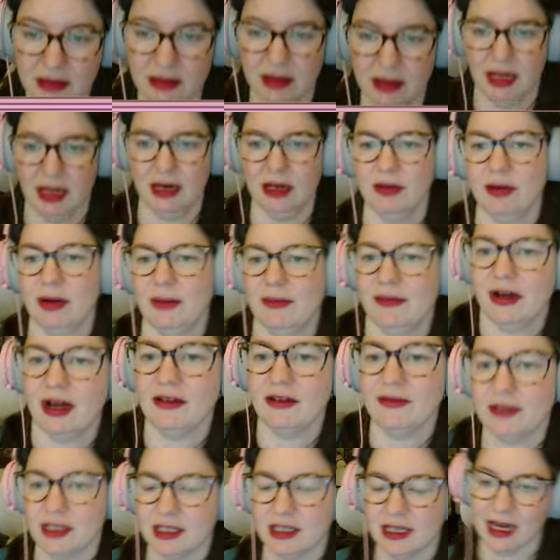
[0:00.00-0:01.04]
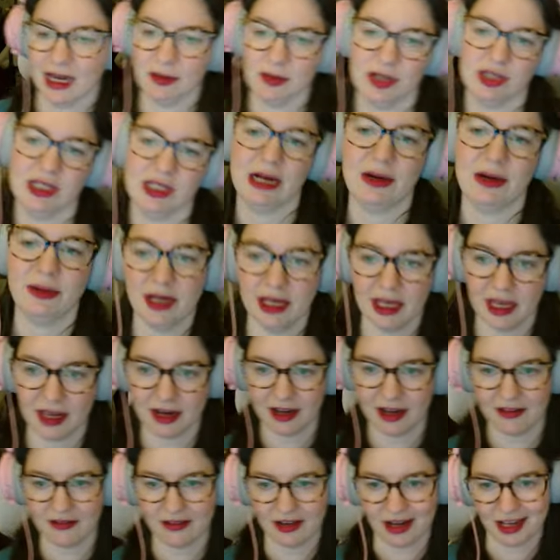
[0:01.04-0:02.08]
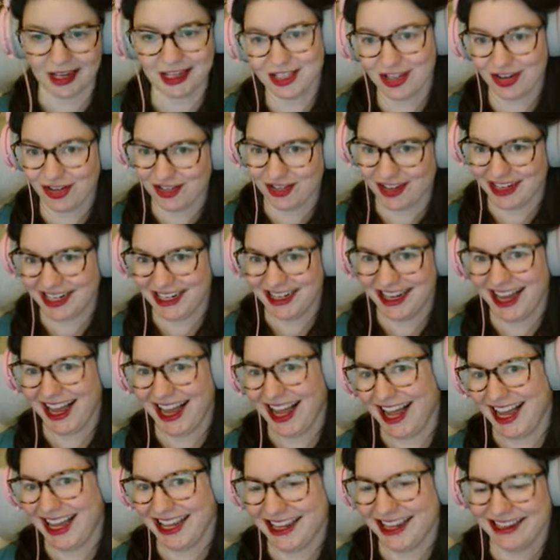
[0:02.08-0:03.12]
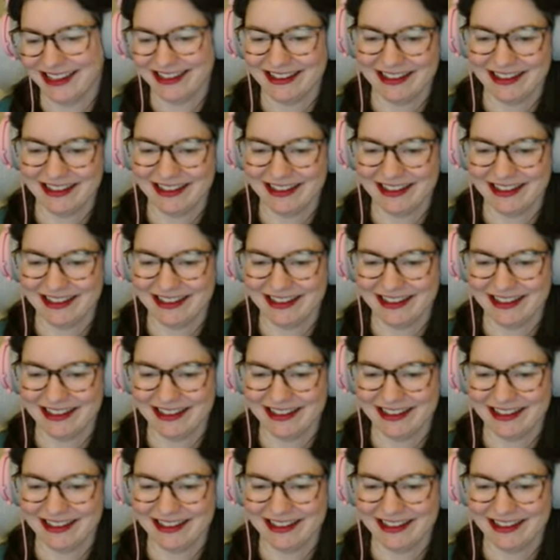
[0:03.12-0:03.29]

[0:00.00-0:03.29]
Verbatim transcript: Hello, I've slouched down again, haven't I? Sorry. Hi.